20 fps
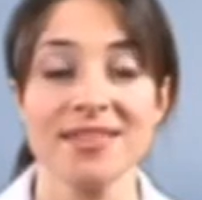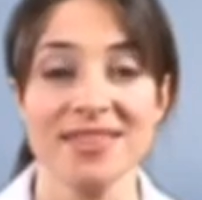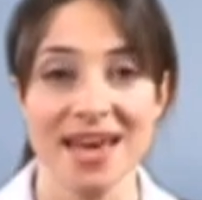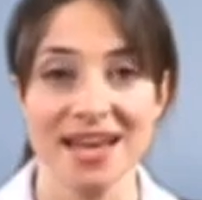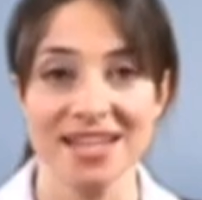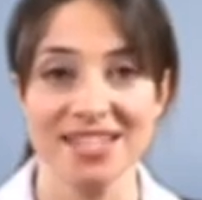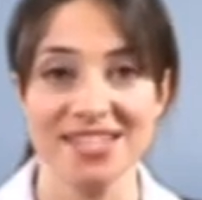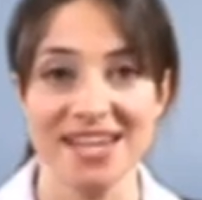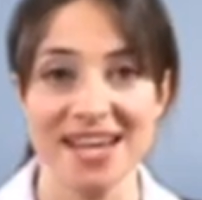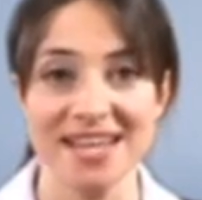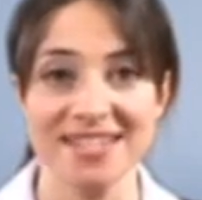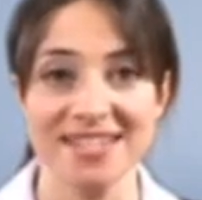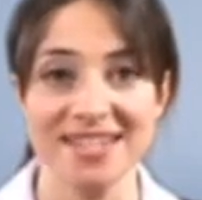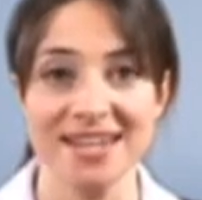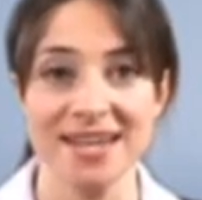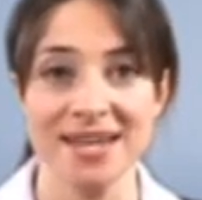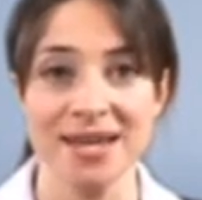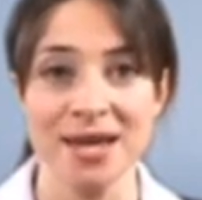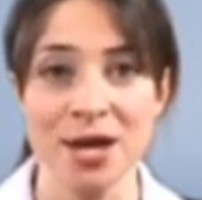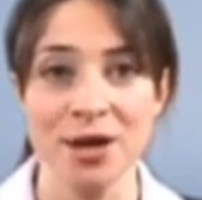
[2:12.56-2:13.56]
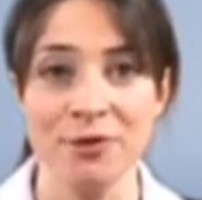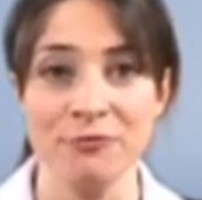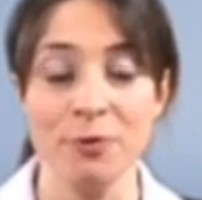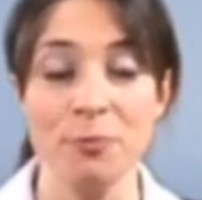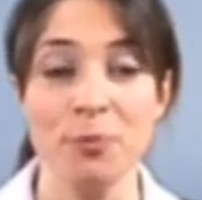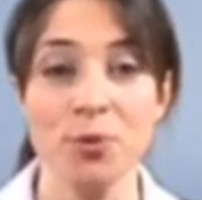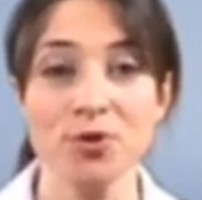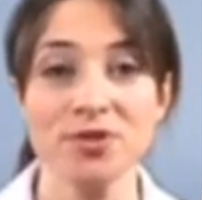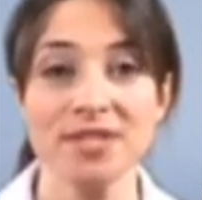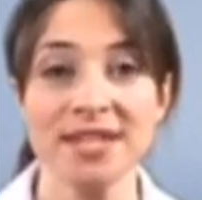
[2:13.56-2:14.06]
Thanks, Chester.
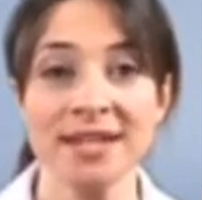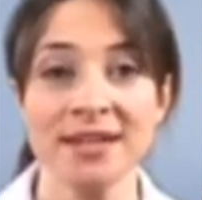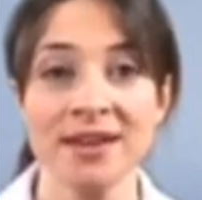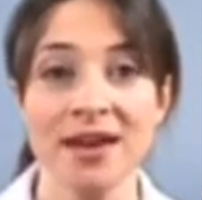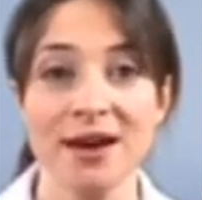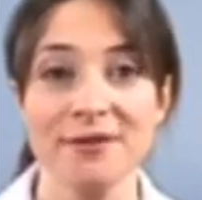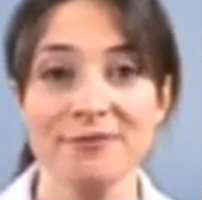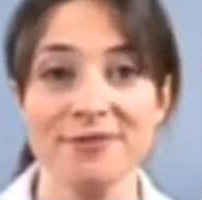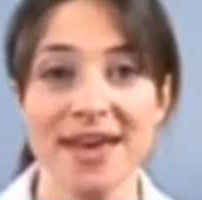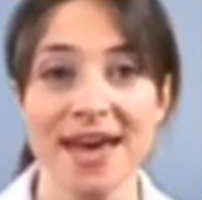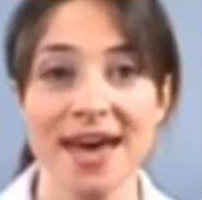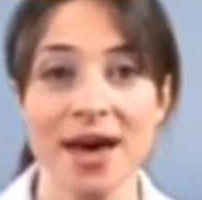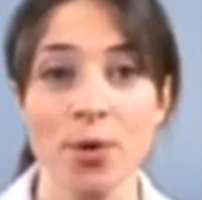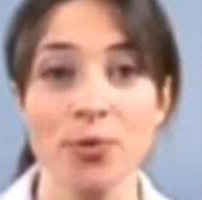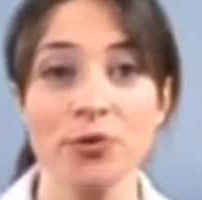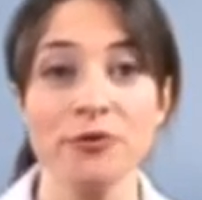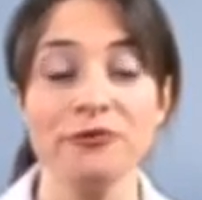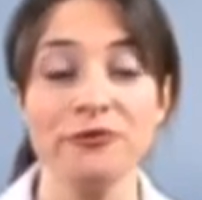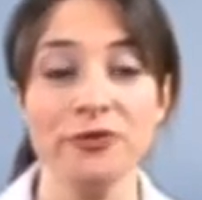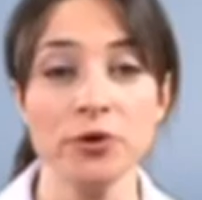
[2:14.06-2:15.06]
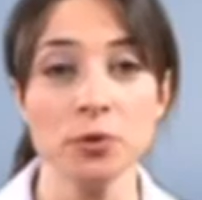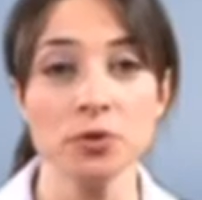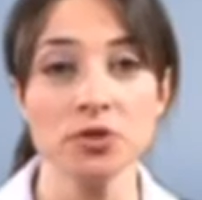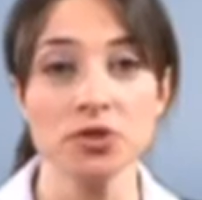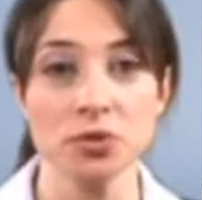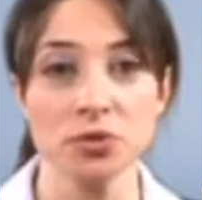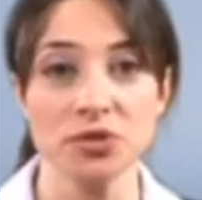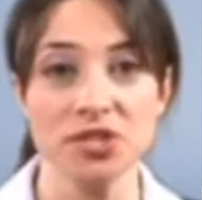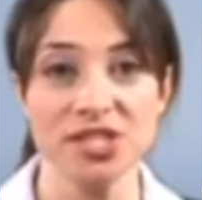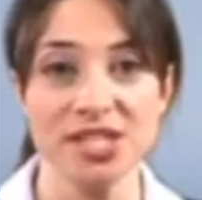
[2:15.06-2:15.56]
Reporting live there on the fuel
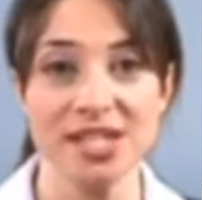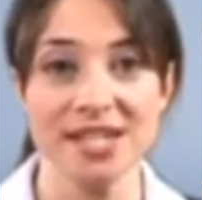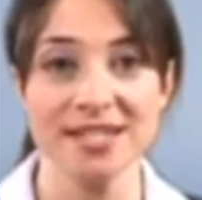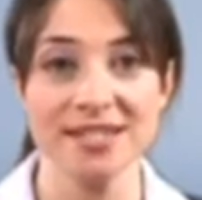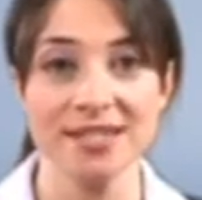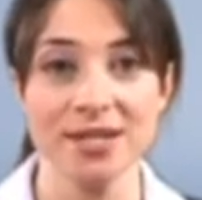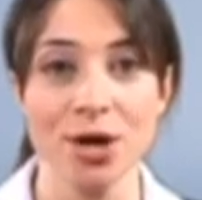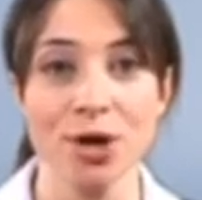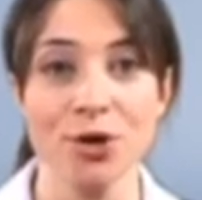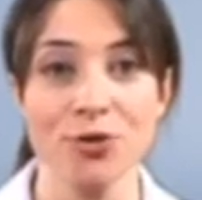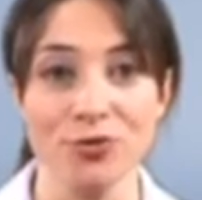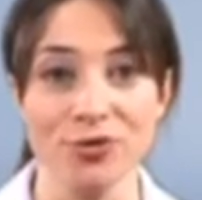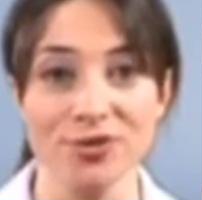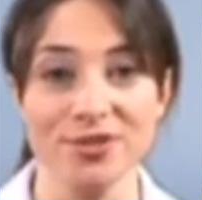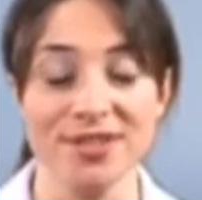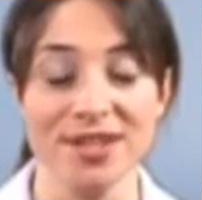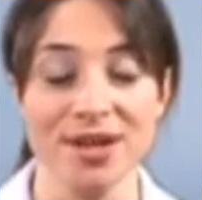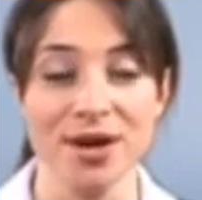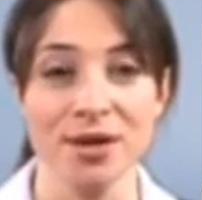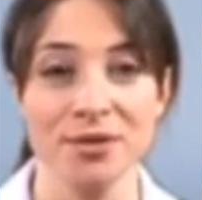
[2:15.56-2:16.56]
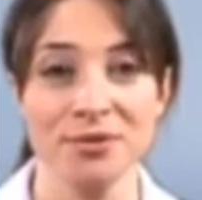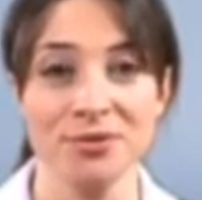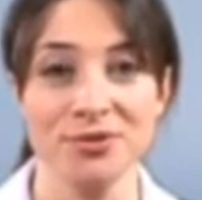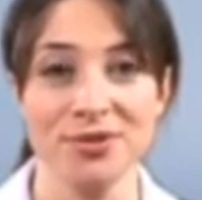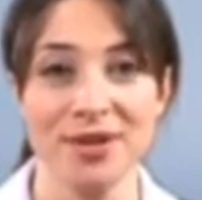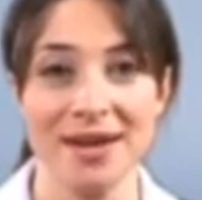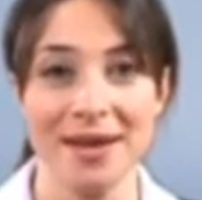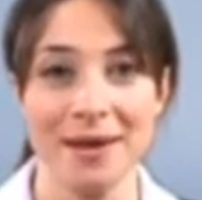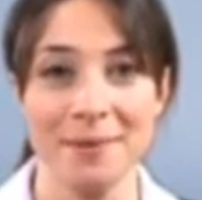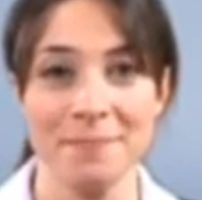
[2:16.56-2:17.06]
shortages across the
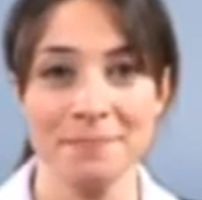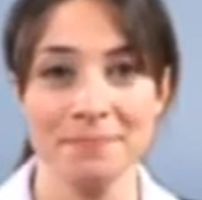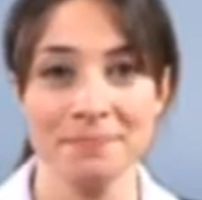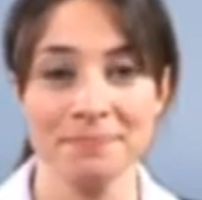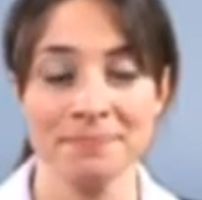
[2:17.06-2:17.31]
country.